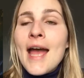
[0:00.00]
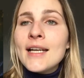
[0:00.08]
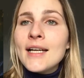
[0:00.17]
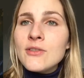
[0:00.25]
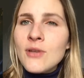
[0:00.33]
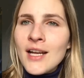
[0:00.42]
And
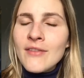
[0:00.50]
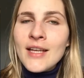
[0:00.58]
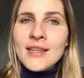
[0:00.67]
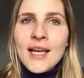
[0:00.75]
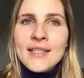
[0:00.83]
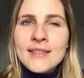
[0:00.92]
I do kind of
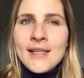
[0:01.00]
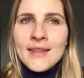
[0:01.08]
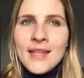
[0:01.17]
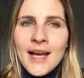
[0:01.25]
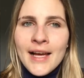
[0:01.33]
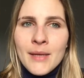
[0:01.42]
get
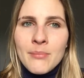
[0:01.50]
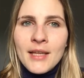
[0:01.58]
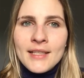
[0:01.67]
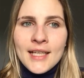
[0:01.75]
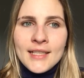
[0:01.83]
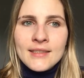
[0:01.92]
the hype.
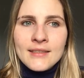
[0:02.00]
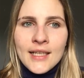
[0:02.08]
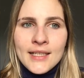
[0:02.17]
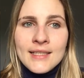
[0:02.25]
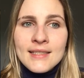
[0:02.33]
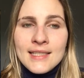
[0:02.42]
Like I
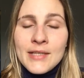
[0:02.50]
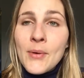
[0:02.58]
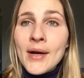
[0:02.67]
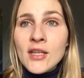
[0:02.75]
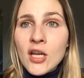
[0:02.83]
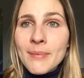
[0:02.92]
can see
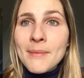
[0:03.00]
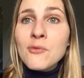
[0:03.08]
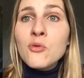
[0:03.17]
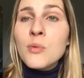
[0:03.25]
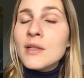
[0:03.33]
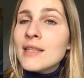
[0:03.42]
why a lot of
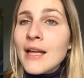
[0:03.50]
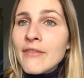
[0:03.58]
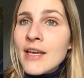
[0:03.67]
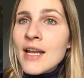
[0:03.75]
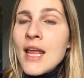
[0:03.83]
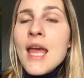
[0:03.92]
people would love
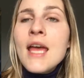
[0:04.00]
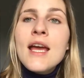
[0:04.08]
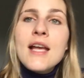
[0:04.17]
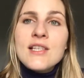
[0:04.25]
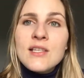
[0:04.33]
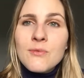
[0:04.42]
it.
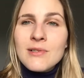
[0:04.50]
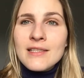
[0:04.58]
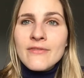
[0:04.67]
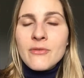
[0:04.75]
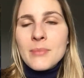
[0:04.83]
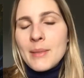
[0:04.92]
It just
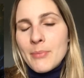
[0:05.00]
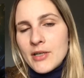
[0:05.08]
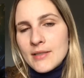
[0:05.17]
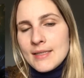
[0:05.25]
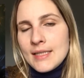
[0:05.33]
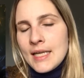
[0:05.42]
wasn't for me
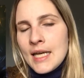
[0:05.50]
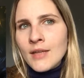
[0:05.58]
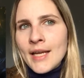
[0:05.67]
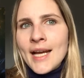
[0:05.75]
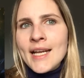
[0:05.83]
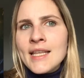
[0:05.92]
personally.
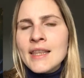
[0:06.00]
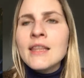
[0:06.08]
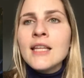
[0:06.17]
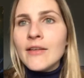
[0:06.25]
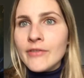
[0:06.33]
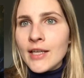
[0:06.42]
Like I didn't
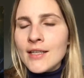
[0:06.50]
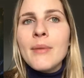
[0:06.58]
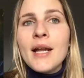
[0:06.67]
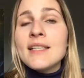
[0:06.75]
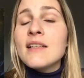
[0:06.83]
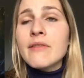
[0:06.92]
love it,
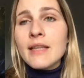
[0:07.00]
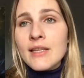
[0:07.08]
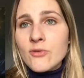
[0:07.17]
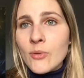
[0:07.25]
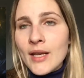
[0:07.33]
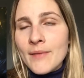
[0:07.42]
but I did really
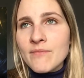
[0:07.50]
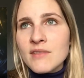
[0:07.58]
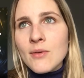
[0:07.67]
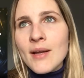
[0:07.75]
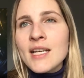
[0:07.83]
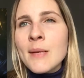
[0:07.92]
enjoy it.
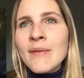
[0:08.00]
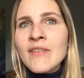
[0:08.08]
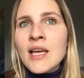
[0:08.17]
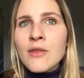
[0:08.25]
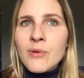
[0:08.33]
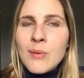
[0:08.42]
So I ended up giving
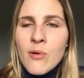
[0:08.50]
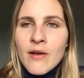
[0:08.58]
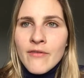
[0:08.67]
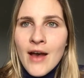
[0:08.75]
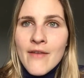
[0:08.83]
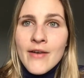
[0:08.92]
it a 3.5
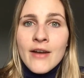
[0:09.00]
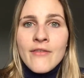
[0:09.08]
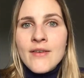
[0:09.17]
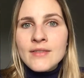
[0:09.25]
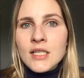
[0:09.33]
out of 5